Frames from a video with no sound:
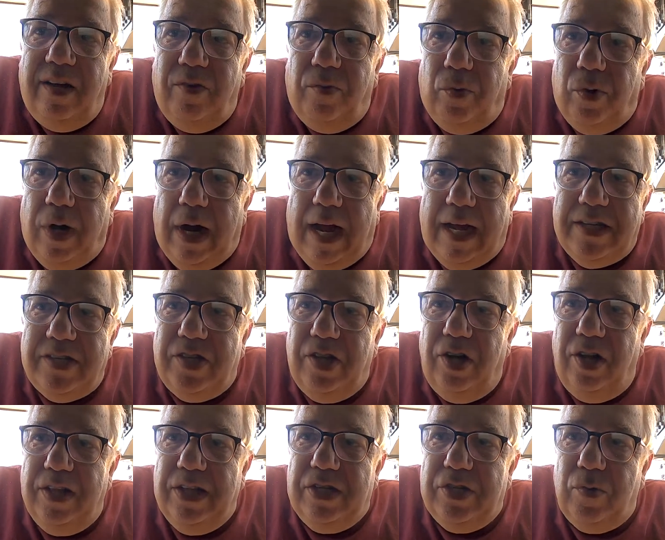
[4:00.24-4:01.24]
were
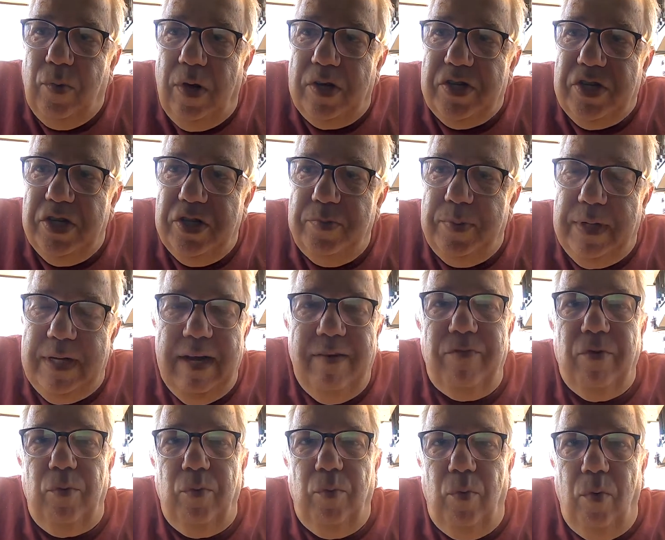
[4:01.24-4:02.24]
asking all these questions, but
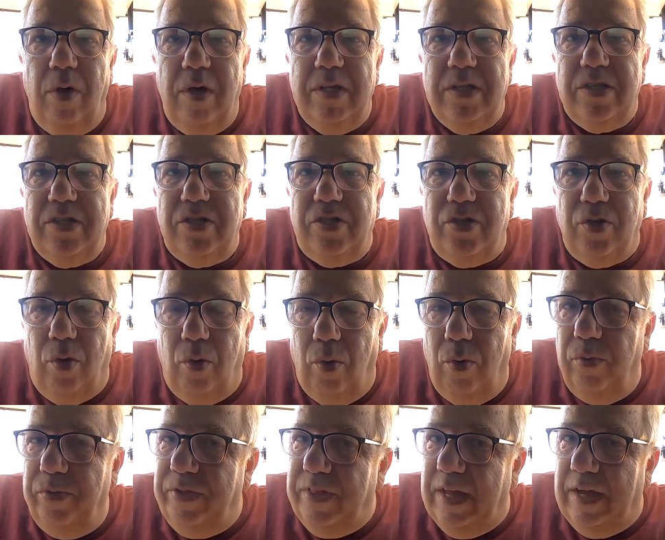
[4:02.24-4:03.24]
never once
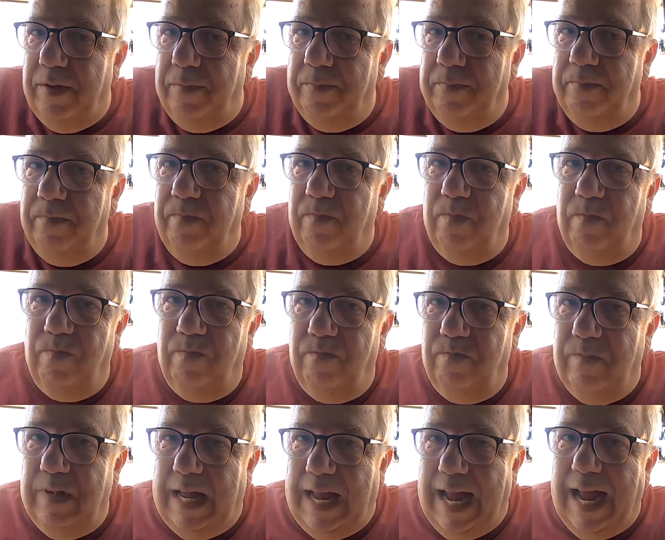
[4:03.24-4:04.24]
told them
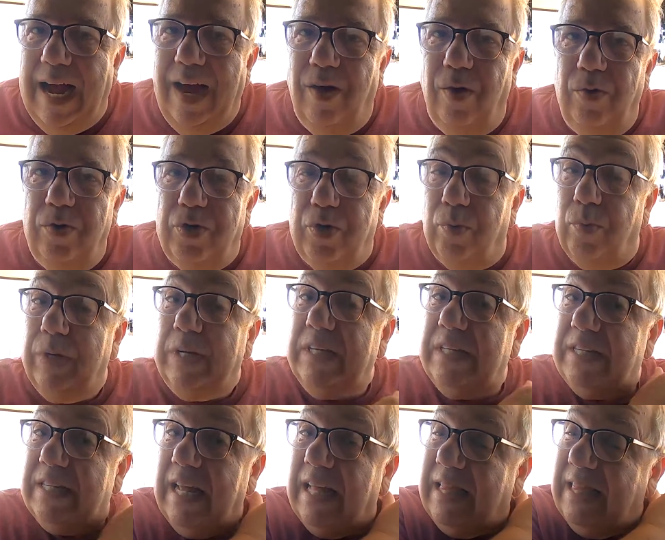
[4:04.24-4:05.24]
how to
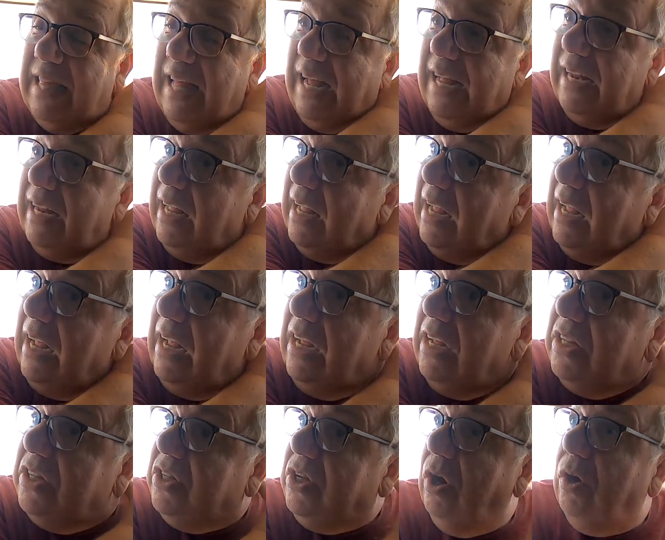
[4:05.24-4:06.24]
reset that.
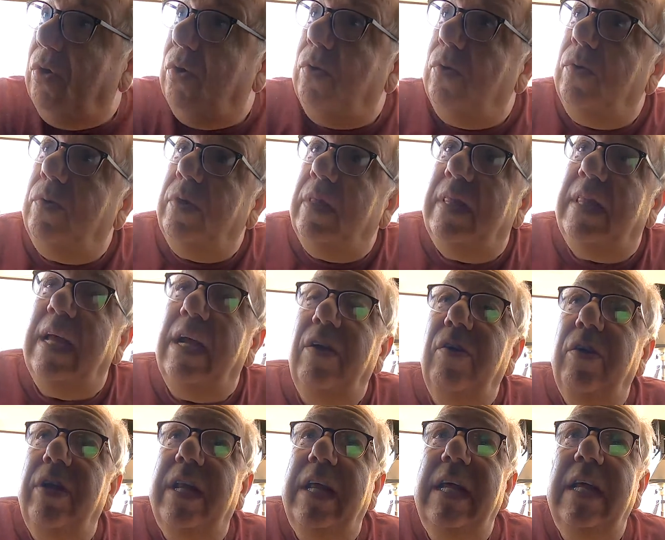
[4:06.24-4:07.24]
So
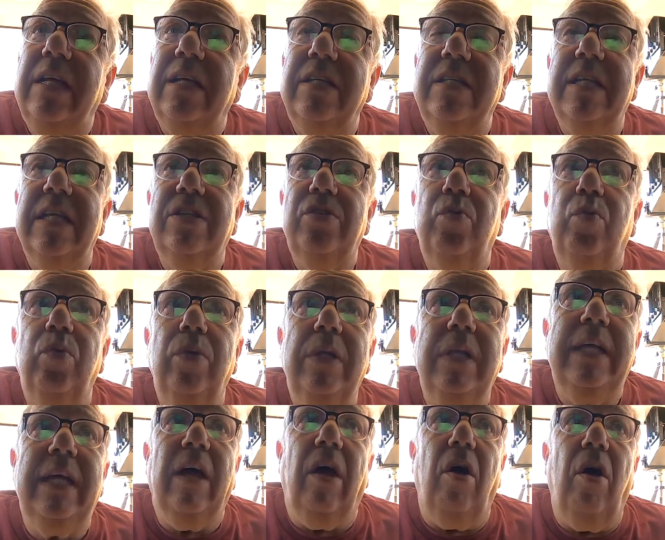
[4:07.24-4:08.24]
there it is. That's
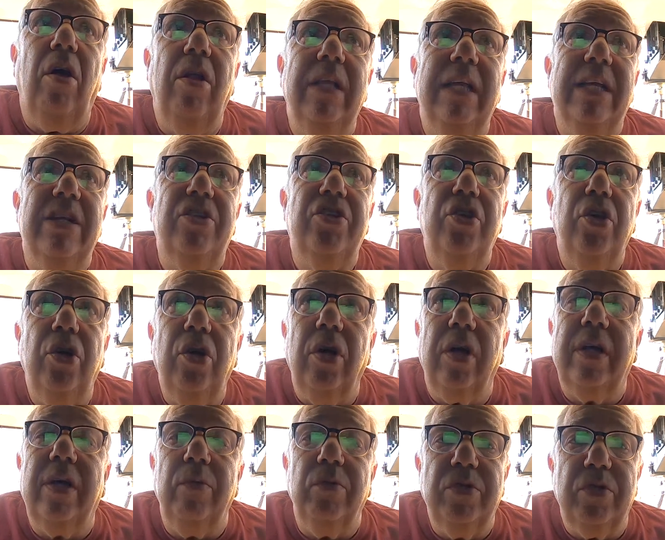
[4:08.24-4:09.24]
really all it
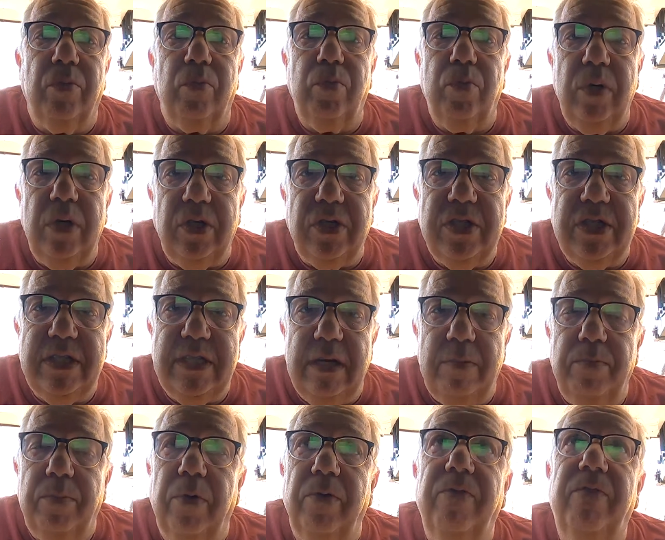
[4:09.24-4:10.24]
took. It was a real
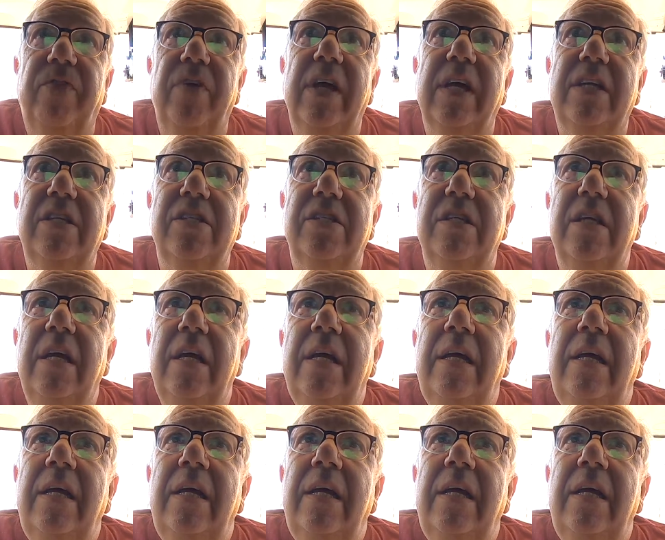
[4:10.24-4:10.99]
simple fix,